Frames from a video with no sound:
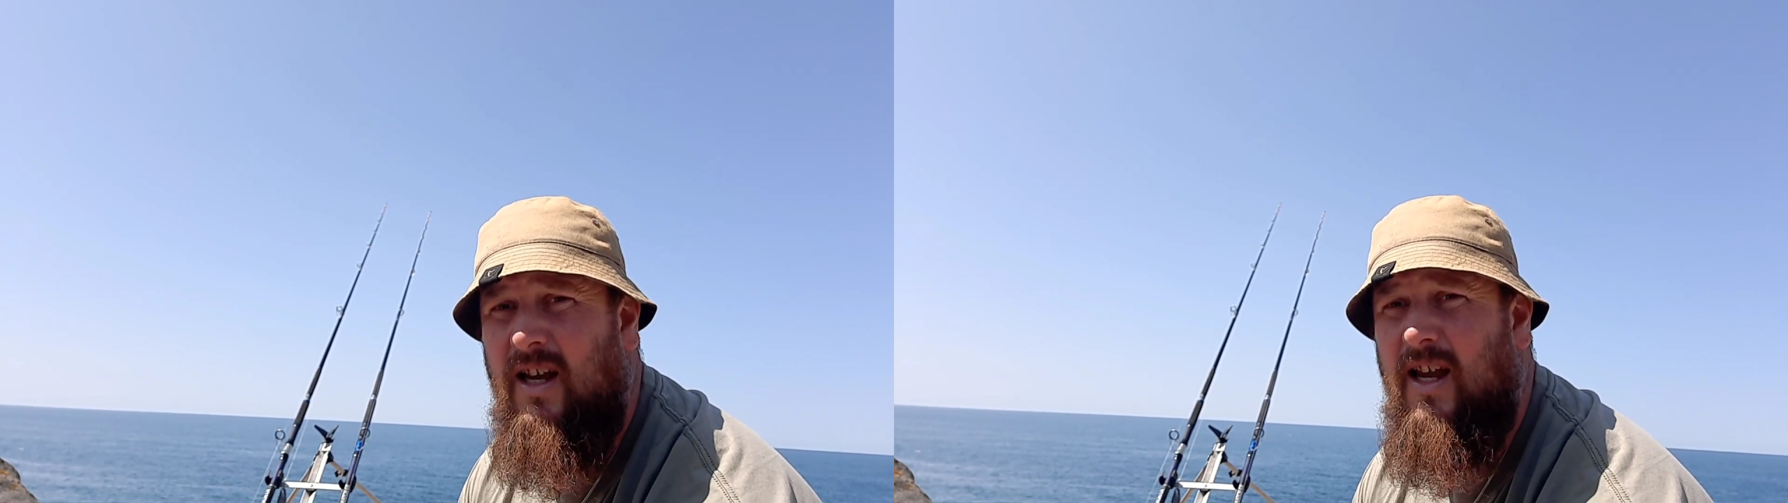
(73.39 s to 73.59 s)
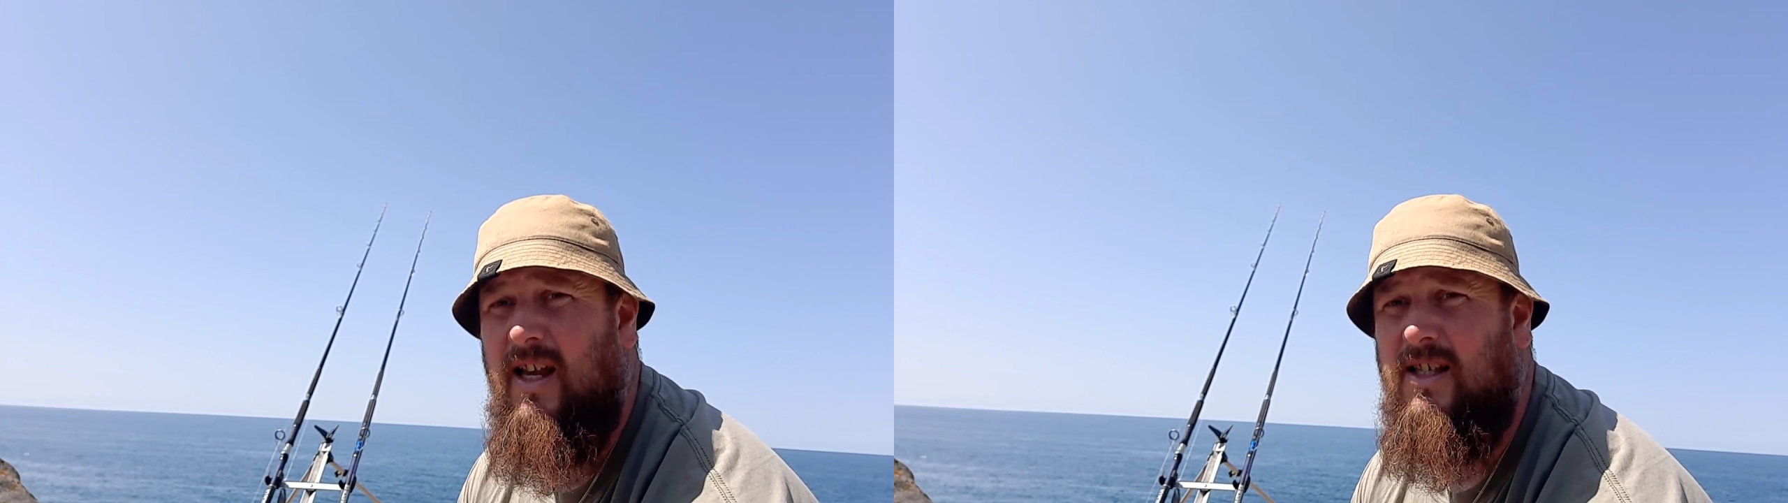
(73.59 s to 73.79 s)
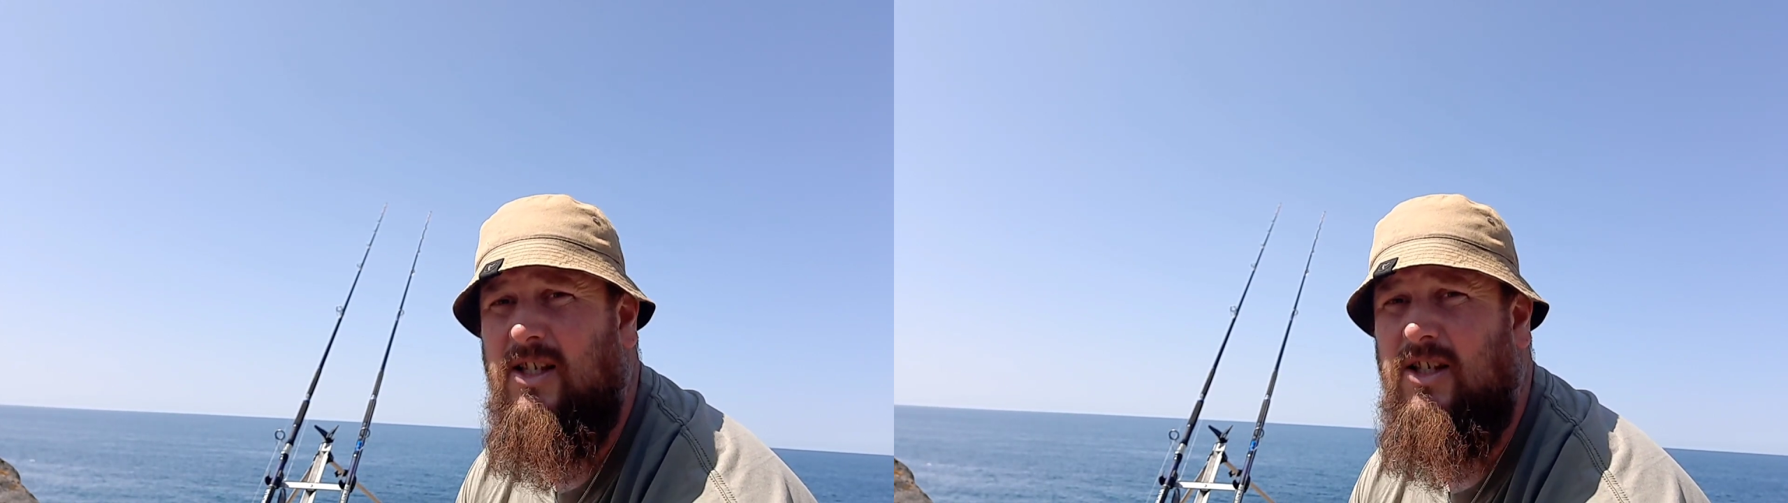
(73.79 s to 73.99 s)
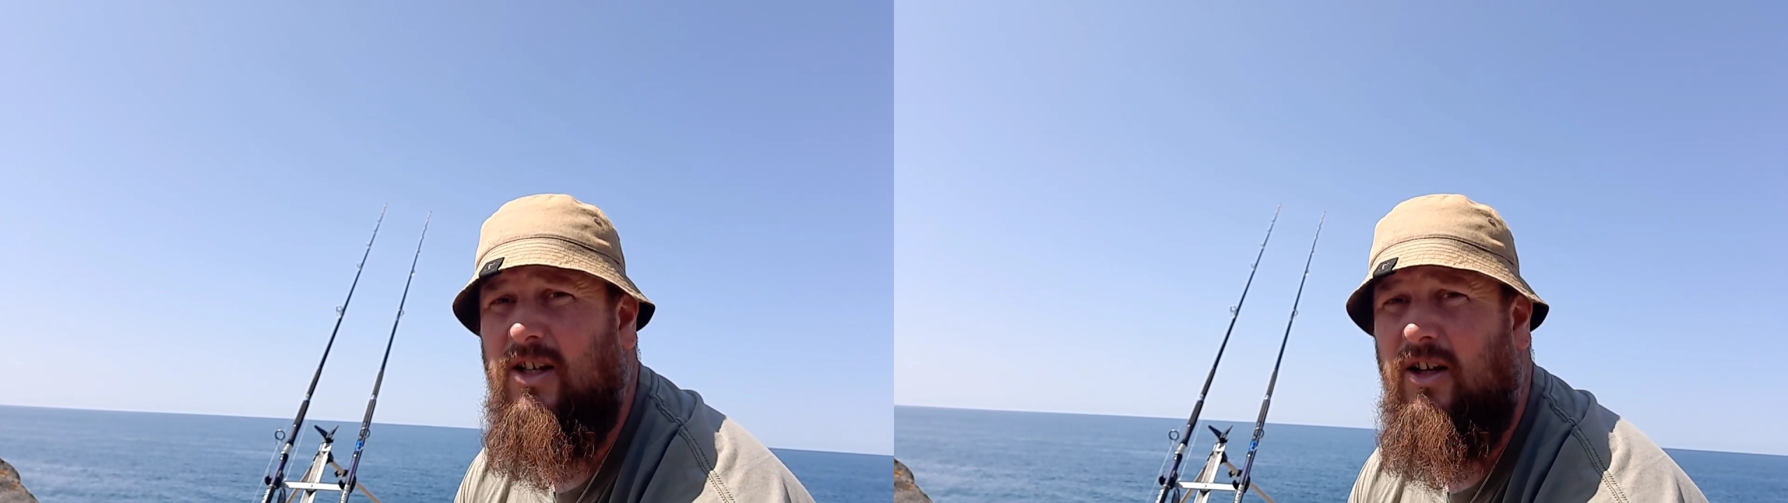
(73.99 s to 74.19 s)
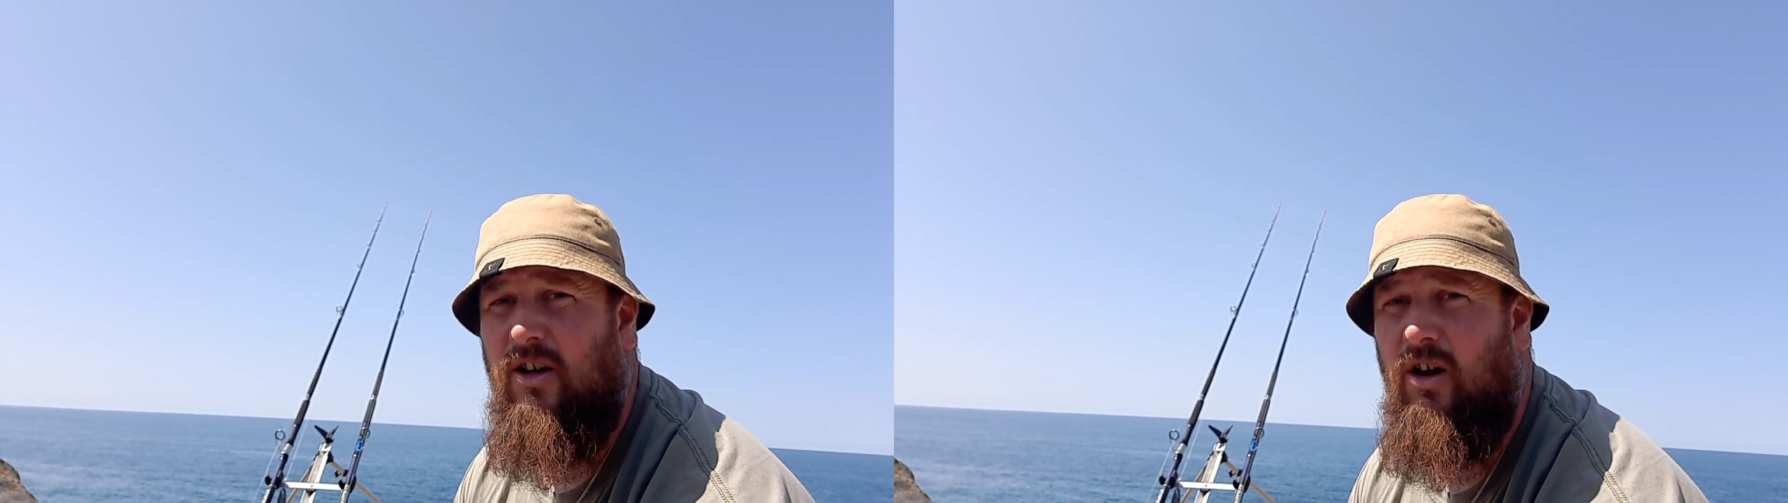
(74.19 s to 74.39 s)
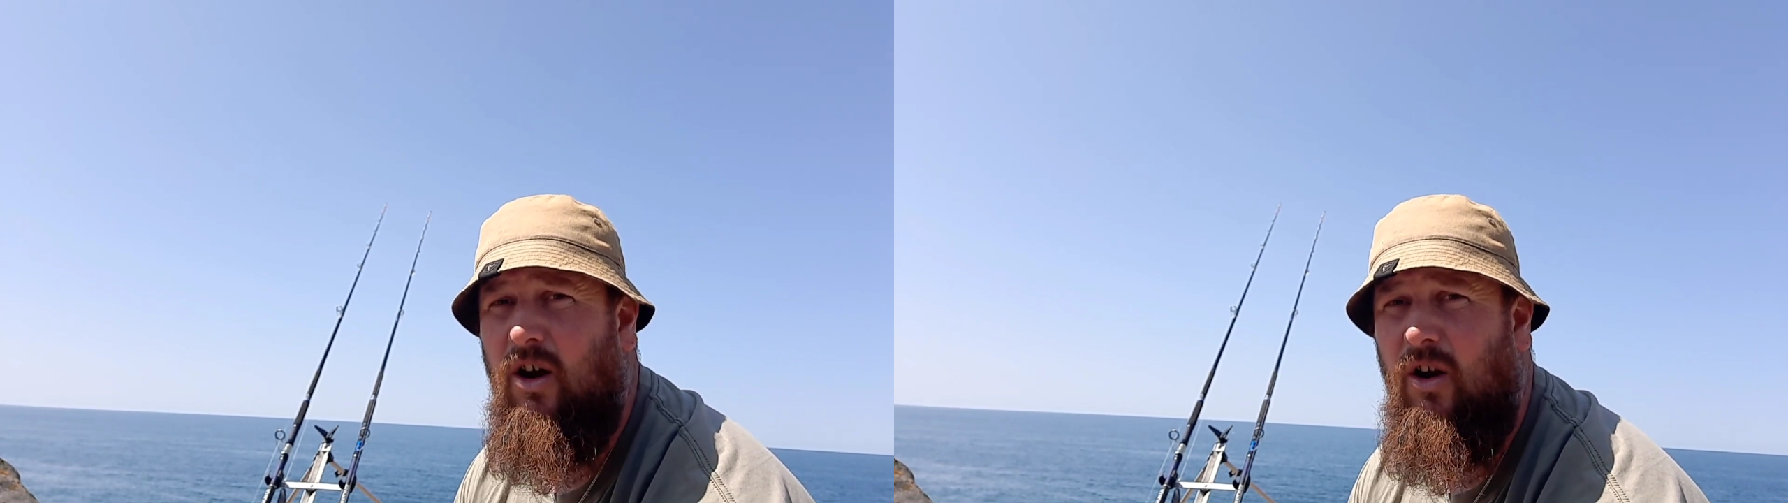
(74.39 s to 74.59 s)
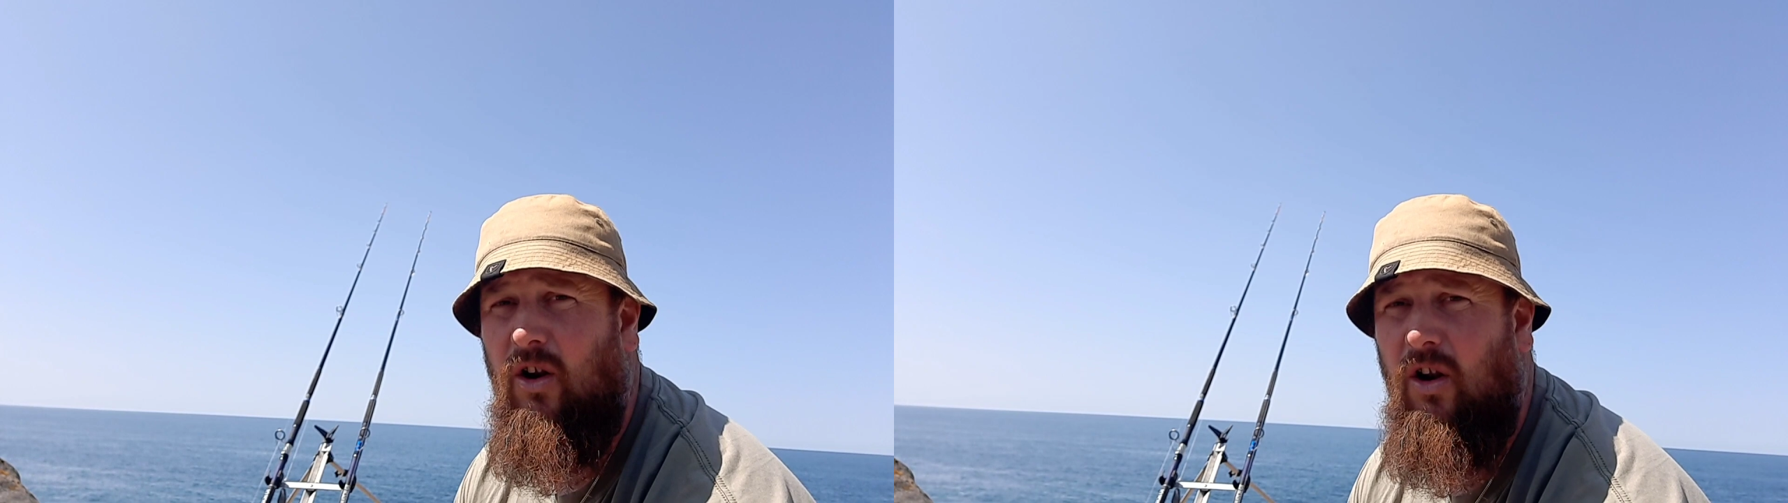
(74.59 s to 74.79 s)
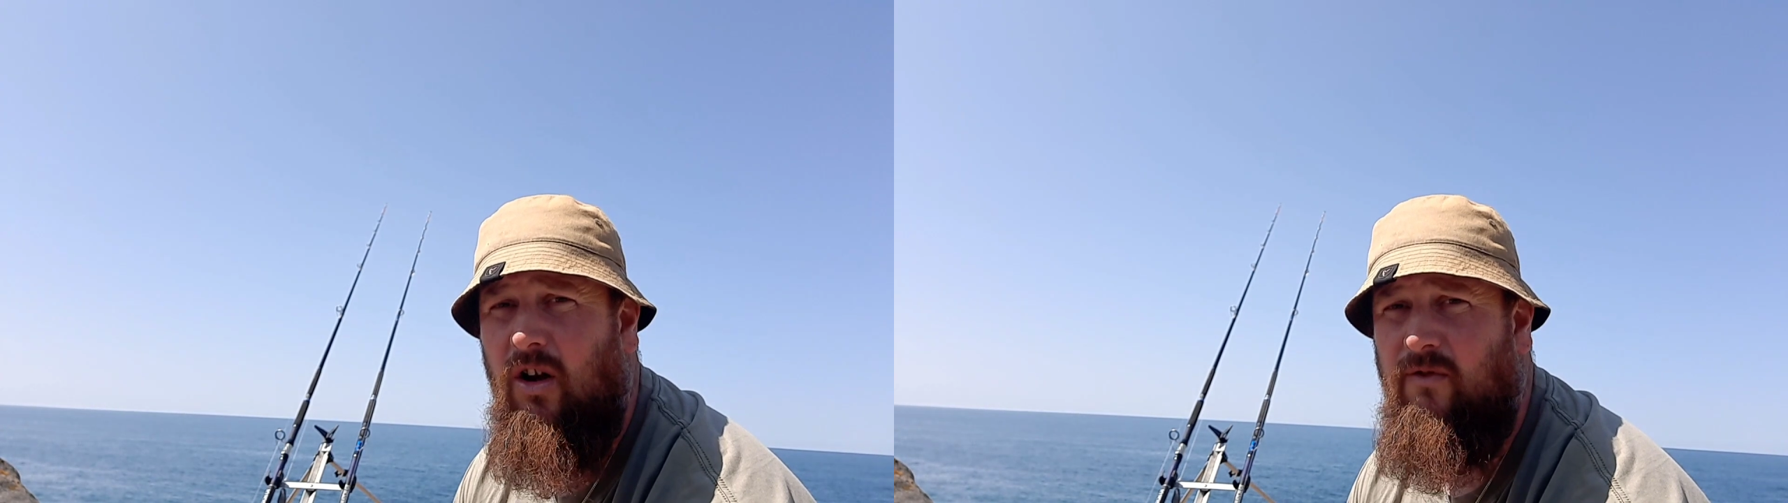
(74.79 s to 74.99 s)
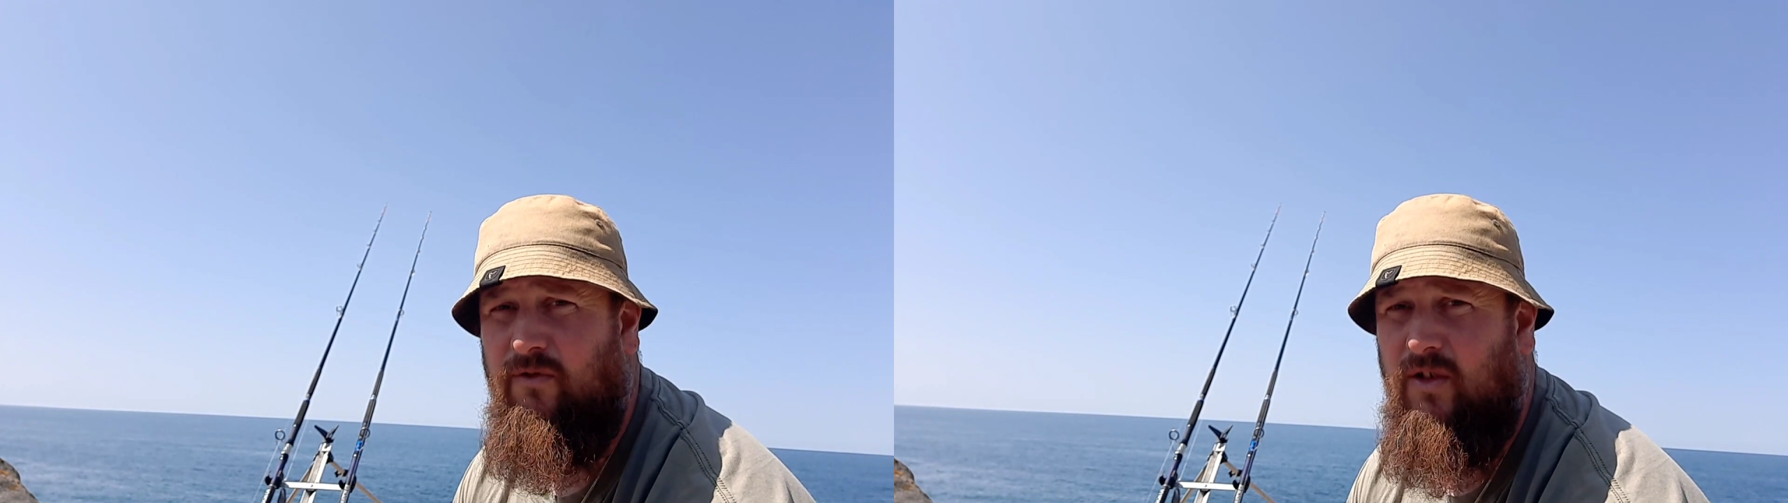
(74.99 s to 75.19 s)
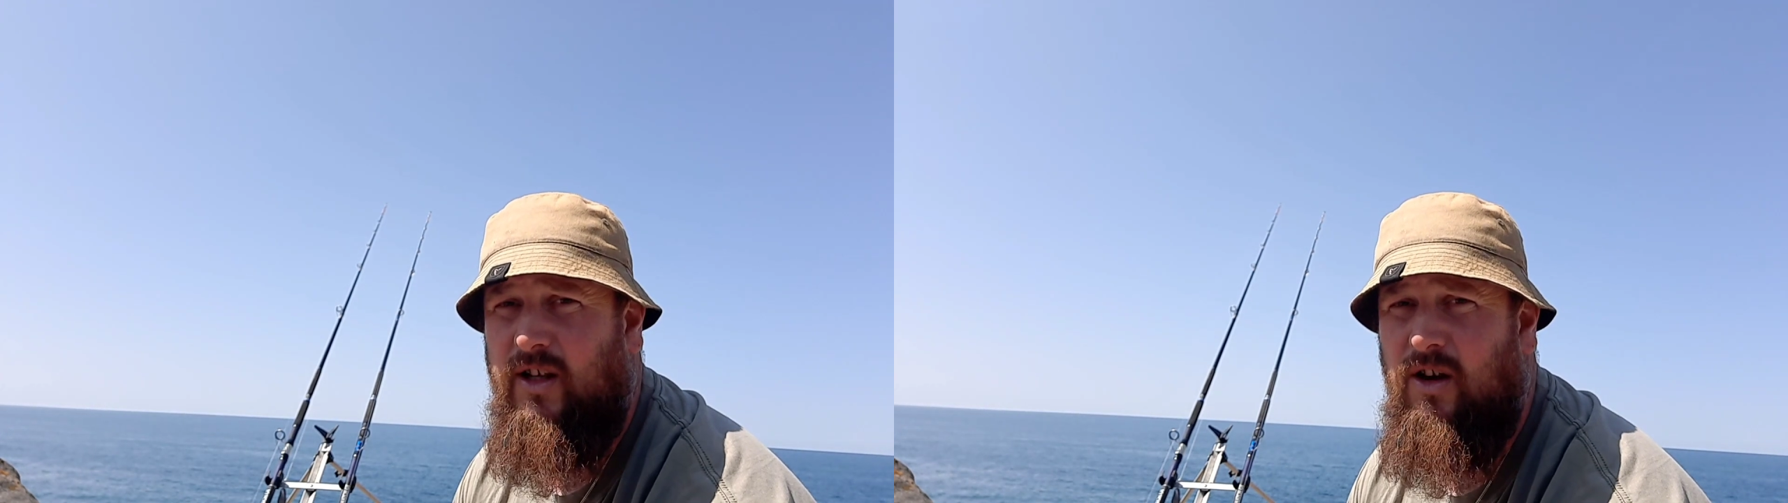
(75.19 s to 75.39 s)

It's a lovely,